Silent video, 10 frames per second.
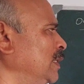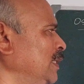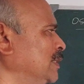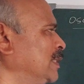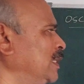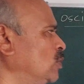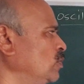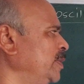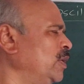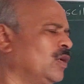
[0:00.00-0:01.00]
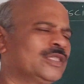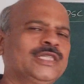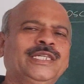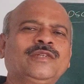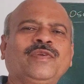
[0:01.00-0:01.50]
is said to be
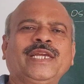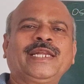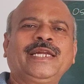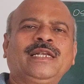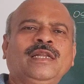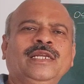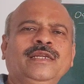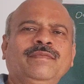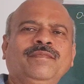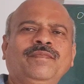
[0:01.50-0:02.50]
oscillate finitely.